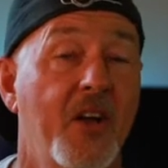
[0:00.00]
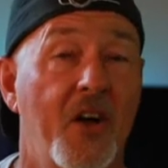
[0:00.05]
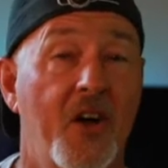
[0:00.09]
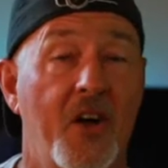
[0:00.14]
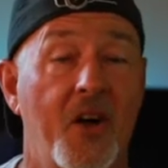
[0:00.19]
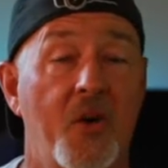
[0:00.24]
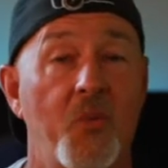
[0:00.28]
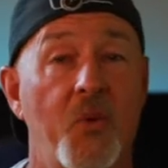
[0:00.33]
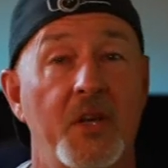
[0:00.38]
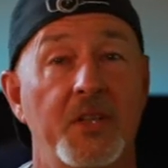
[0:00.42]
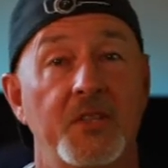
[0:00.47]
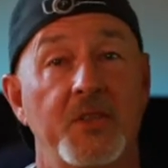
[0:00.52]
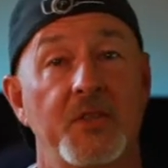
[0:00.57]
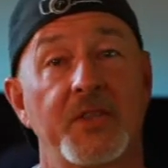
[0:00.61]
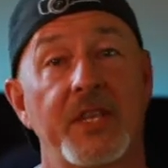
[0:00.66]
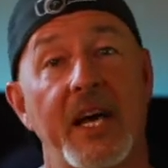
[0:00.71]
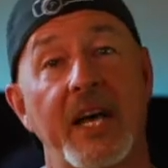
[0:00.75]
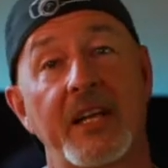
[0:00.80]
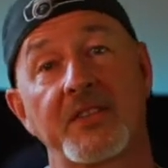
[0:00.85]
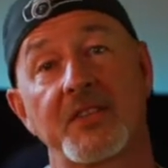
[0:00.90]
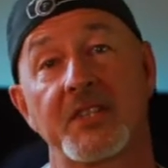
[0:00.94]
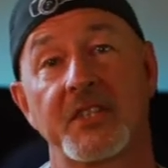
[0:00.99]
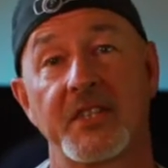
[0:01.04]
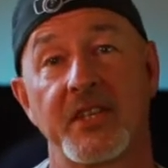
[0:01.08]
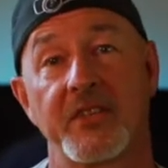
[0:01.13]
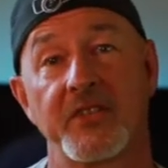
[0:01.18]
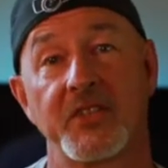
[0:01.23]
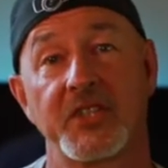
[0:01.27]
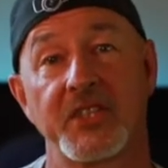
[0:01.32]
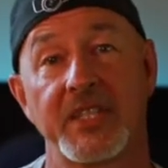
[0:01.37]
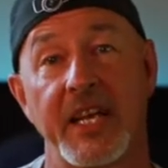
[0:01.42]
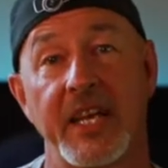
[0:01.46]
or 1/2000th
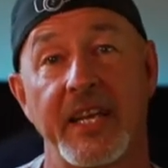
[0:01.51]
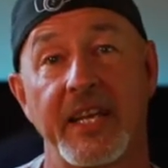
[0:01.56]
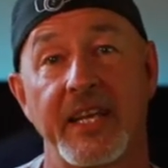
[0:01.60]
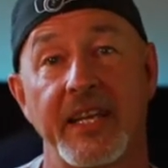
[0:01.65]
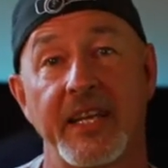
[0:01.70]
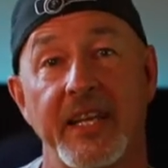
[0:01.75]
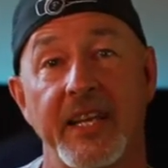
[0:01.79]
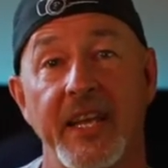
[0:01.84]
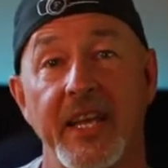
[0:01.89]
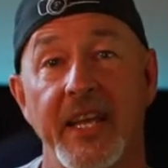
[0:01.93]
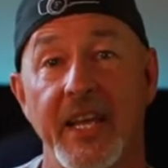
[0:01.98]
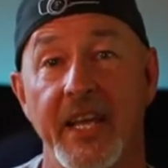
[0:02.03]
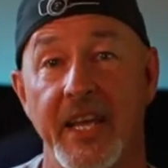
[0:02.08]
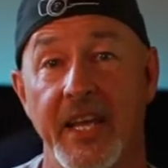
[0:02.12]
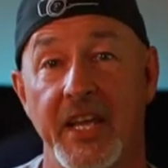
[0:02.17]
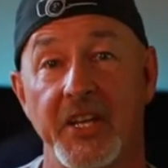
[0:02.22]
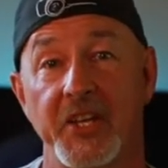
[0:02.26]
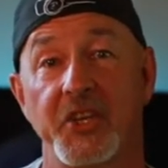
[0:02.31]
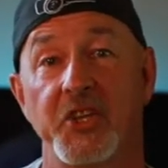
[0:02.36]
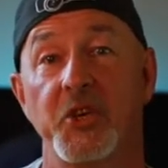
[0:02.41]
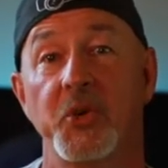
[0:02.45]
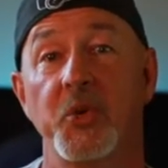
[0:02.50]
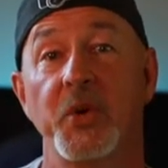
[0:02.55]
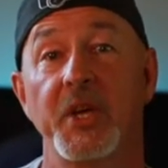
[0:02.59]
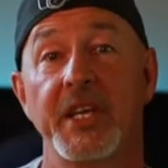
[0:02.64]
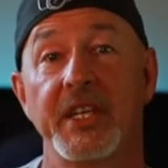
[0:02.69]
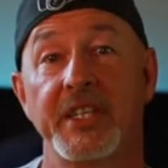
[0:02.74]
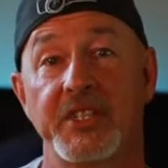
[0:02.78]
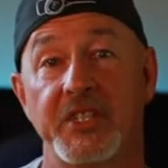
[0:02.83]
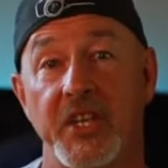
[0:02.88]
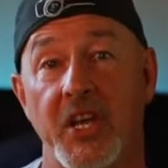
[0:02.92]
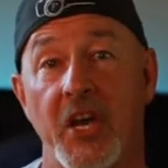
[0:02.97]
of a second. In
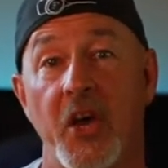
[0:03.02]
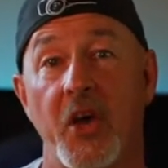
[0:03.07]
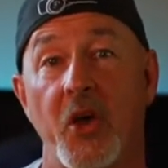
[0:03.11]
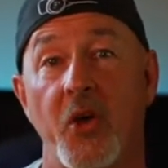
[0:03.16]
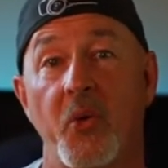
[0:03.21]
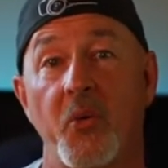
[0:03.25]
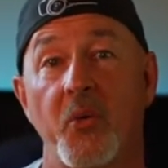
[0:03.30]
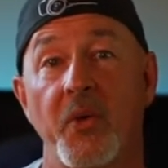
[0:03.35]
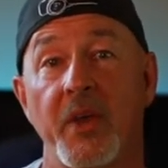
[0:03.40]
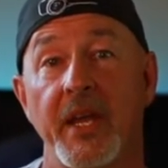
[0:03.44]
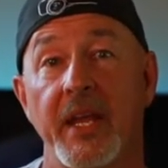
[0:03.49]
doing so,